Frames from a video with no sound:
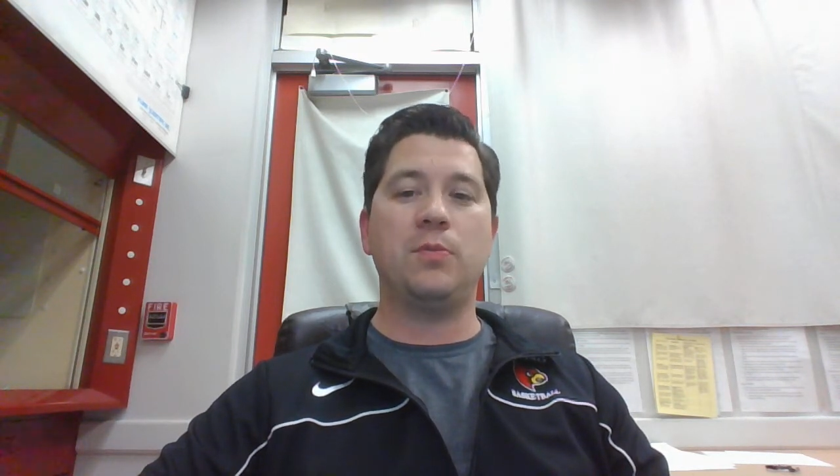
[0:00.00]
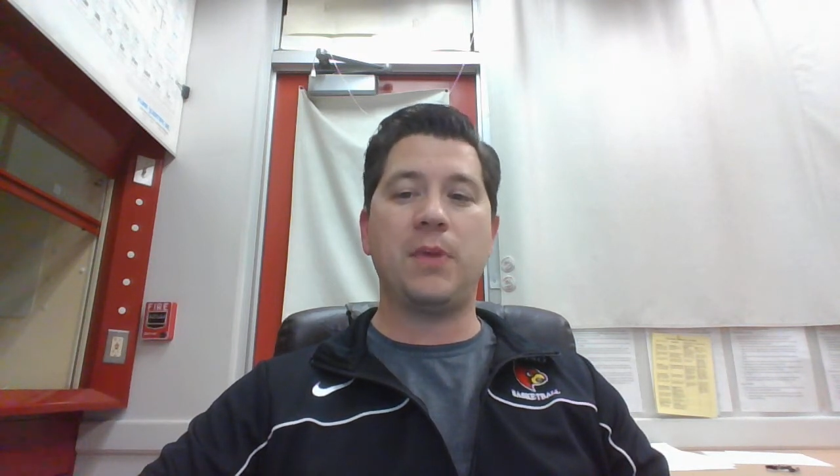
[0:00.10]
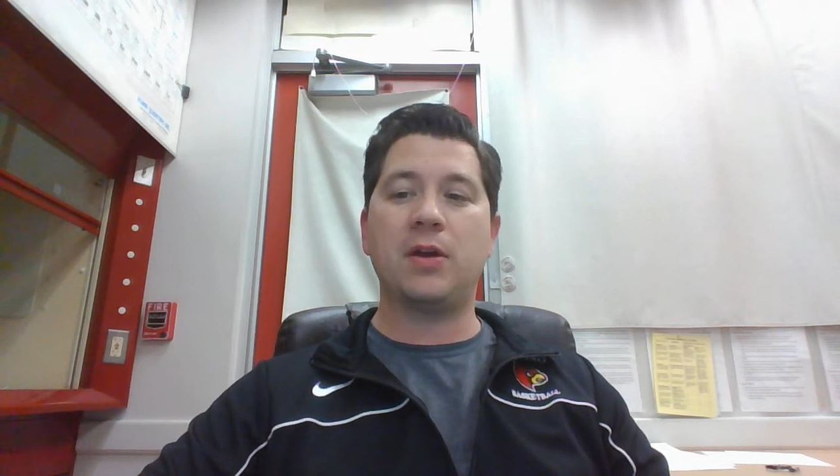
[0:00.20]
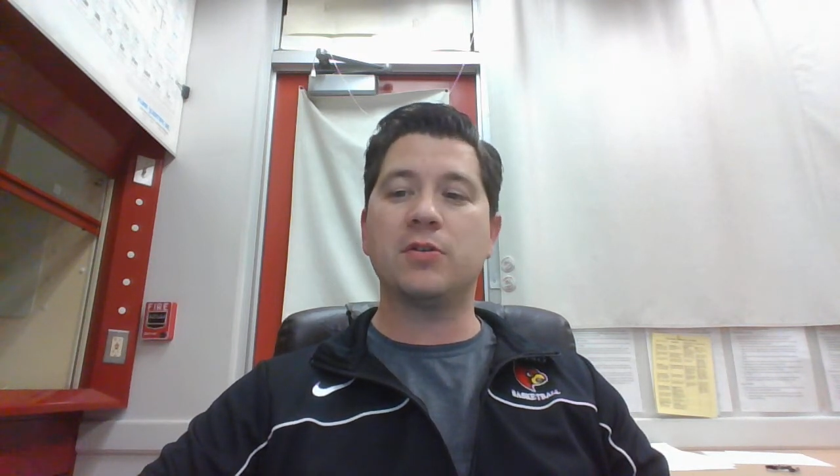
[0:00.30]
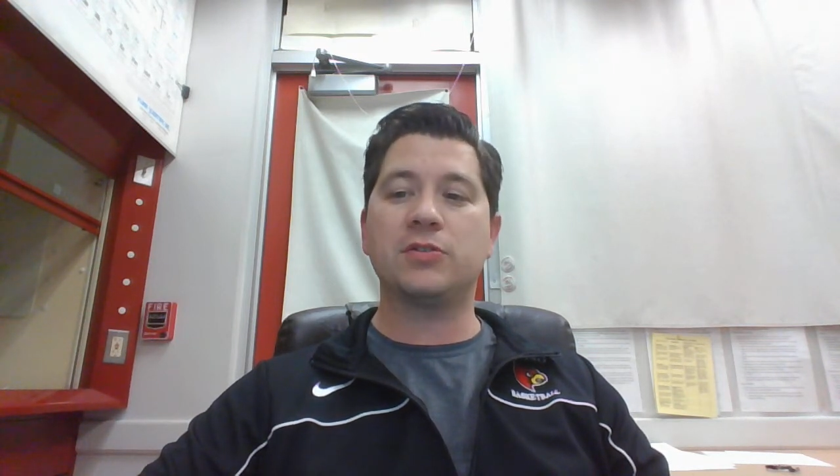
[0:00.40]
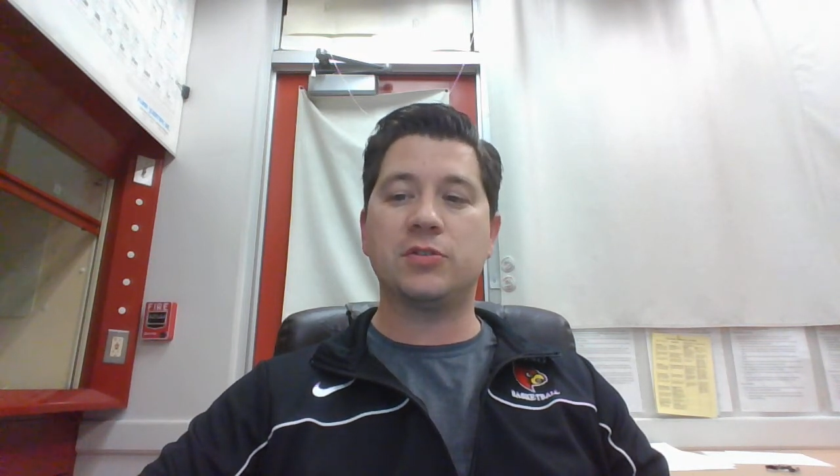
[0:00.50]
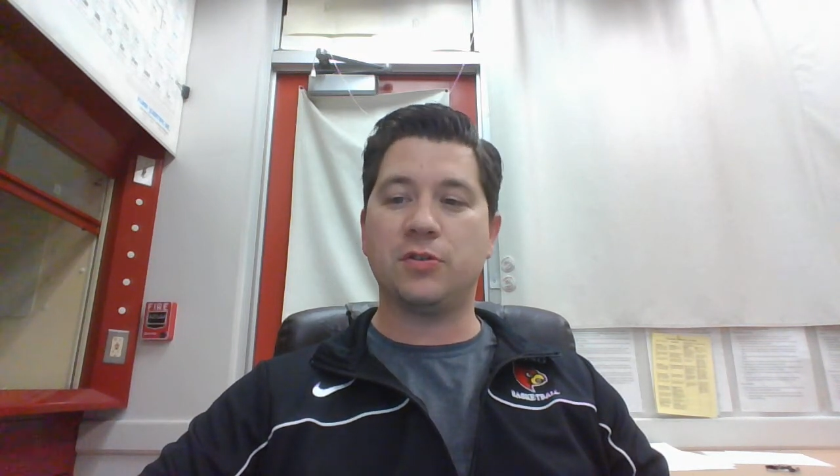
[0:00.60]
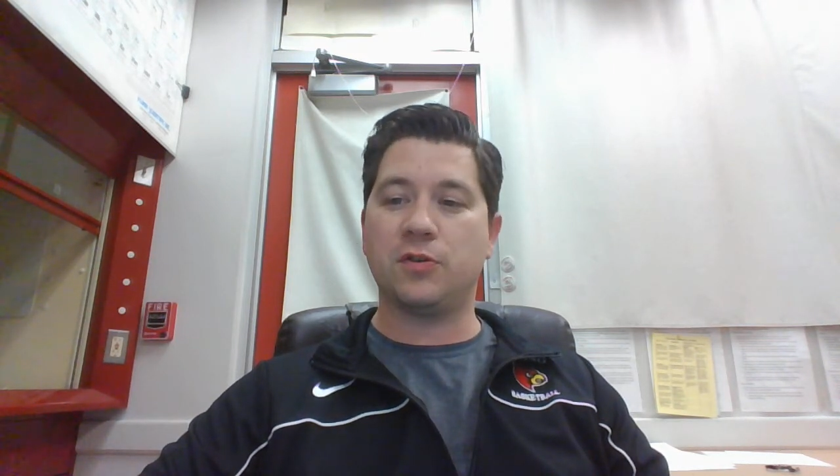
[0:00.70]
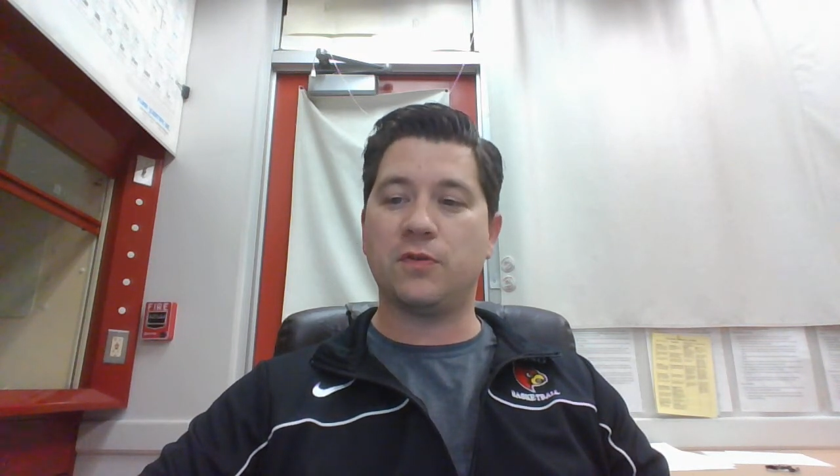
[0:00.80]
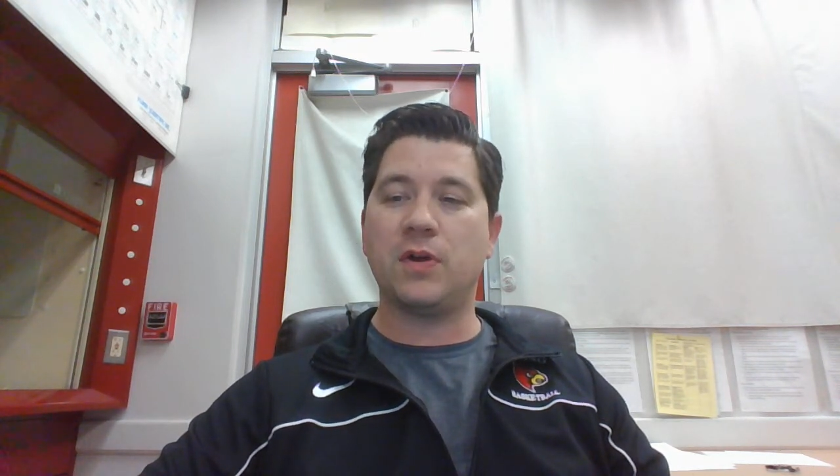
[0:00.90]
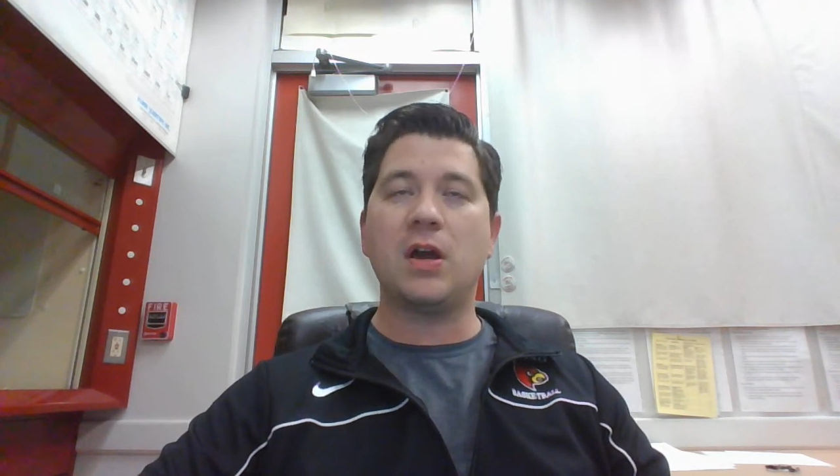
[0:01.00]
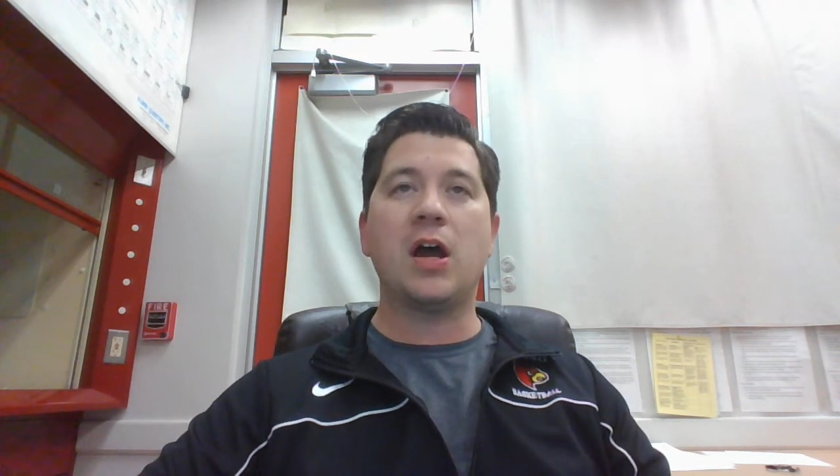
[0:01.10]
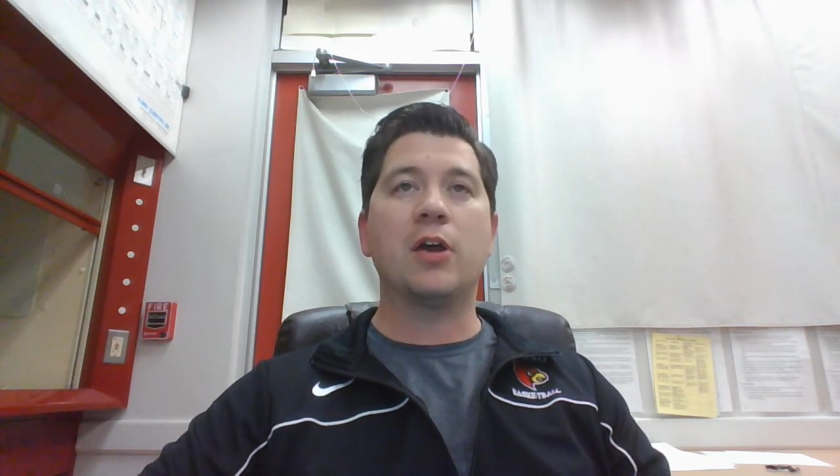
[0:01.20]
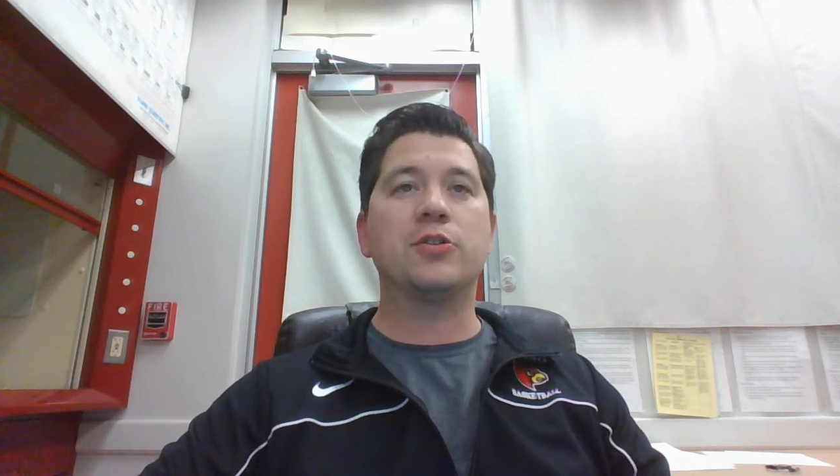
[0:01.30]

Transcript: better serve our